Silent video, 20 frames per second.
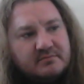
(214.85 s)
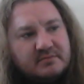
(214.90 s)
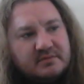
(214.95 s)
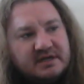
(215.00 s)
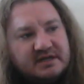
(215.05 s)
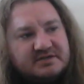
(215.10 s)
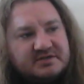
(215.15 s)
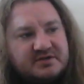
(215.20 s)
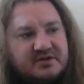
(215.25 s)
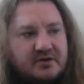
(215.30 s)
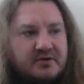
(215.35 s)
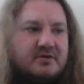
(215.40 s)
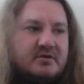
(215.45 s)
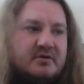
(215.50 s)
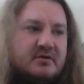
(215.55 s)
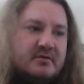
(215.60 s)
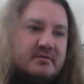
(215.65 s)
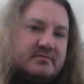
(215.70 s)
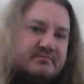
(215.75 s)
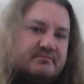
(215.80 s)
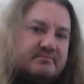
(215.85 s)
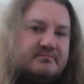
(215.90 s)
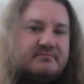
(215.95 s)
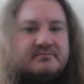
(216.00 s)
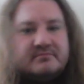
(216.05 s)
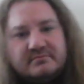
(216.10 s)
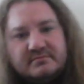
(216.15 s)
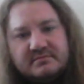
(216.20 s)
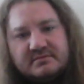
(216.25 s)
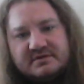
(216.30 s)
each girl
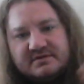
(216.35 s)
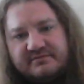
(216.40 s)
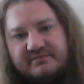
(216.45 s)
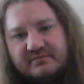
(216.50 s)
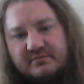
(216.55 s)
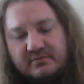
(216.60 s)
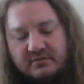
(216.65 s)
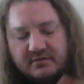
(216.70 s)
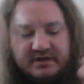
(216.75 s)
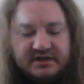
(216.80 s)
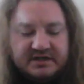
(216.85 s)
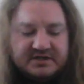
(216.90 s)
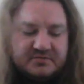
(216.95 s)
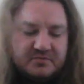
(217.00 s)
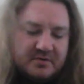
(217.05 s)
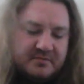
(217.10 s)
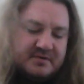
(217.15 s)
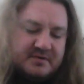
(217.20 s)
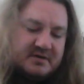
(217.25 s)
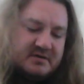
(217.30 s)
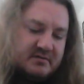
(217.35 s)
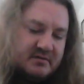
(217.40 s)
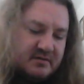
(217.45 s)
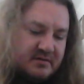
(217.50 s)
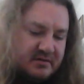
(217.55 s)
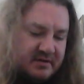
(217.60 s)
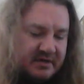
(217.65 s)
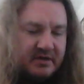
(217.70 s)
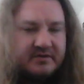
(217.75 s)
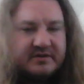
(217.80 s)
or each woman,
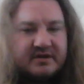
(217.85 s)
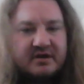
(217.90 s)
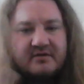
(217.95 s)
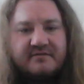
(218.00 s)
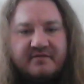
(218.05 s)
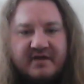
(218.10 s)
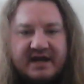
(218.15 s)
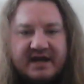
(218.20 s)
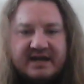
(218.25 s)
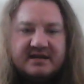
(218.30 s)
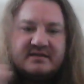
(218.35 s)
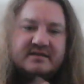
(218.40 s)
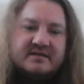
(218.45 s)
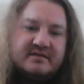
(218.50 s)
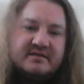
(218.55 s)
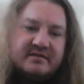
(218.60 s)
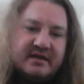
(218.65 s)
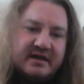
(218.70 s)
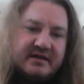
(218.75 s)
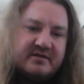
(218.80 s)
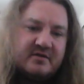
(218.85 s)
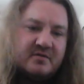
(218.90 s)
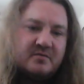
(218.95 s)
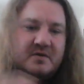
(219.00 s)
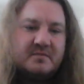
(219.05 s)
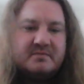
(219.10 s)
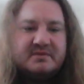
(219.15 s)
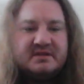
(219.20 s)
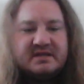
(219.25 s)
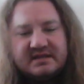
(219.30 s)
they're fighting the other
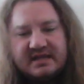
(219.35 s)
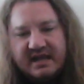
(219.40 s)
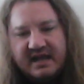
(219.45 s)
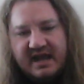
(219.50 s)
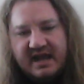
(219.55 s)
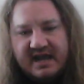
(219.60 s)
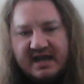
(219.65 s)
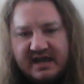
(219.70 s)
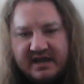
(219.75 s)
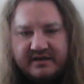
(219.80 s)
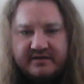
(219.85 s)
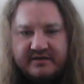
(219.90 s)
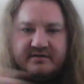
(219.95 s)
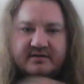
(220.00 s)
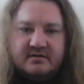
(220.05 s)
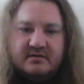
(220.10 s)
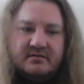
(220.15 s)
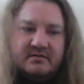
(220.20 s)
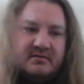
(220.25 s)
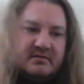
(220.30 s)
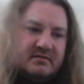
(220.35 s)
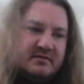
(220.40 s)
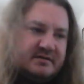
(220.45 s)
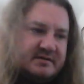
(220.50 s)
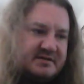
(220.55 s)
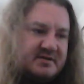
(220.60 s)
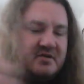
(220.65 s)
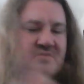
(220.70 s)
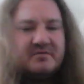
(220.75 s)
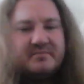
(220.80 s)
woman that they hate, and
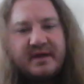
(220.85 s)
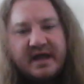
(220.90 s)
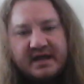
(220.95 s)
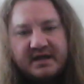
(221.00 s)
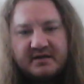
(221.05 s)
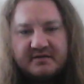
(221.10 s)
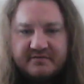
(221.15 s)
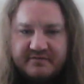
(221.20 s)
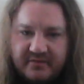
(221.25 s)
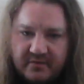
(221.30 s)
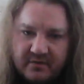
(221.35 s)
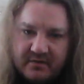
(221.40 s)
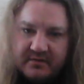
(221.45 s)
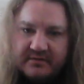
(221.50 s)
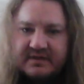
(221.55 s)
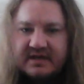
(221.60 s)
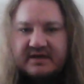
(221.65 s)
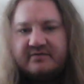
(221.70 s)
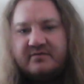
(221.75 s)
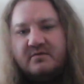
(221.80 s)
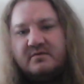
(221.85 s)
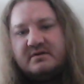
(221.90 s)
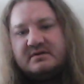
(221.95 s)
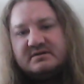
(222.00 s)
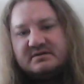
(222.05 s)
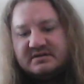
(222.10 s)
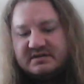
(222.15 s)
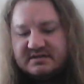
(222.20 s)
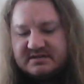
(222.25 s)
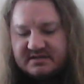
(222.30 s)
it's going back and forth.
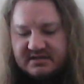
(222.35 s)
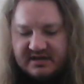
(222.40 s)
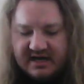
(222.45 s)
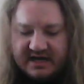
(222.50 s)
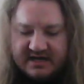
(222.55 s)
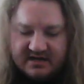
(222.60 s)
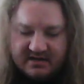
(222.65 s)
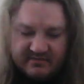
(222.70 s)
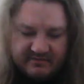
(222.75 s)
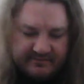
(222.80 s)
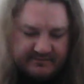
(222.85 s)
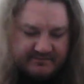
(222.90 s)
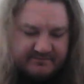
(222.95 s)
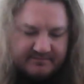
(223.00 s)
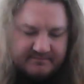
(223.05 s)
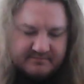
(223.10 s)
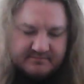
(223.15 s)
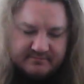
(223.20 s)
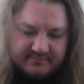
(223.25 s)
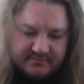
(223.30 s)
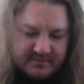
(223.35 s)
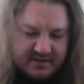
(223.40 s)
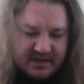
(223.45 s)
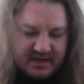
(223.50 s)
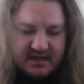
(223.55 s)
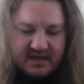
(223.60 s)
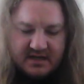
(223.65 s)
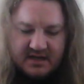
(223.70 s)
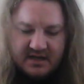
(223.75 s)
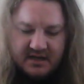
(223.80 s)
Everyone's just kind of
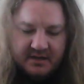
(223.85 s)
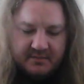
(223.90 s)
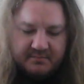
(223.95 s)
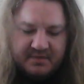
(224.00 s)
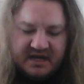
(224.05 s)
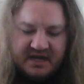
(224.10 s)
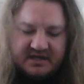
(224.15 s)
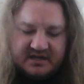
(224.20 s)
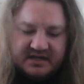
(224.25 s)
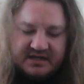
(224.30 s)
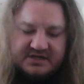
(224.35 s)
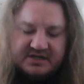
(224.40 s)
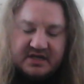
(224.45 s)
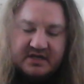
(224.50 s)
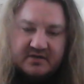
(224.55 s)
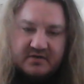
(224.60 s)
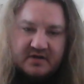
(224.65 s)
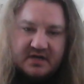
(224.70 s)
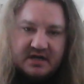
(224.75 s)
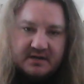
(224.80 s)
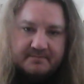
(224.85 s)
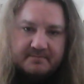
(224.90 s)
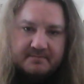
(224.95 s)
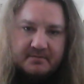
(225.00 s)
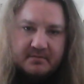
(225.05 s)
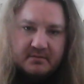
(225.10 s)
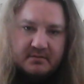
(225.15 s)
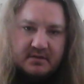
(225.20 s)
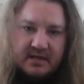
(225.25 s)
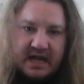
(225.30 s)
beating each other up.
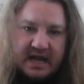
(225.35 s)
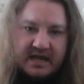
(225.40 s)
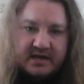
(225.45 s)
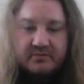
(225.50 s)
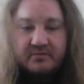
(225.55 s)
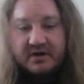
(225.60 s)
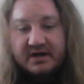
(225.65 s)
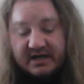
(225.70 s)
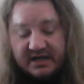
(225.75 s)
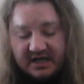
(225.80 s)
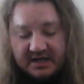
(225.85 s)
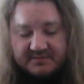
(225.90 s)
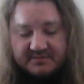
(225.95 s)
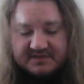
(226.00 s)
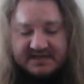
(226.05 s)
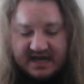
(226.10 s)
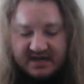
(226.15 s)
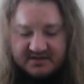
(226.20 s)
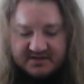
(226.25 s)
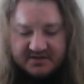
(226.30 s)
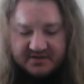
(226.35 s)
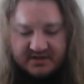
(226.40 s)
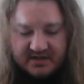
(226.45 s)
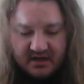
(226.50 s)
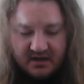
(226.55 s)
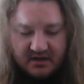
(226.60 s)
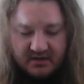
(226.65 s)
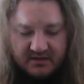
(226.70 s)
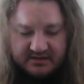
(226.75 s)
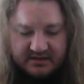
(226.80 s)
And when it comes down to it
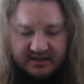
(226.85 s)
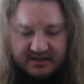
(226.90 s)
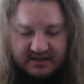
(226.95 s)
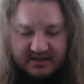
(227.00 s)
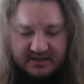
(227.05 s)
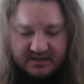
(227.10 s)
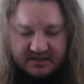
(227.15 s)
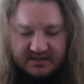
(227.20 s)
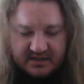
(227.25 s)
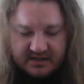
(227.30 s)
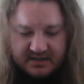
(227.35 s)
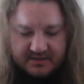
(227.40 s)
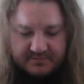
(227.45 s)
all in the end,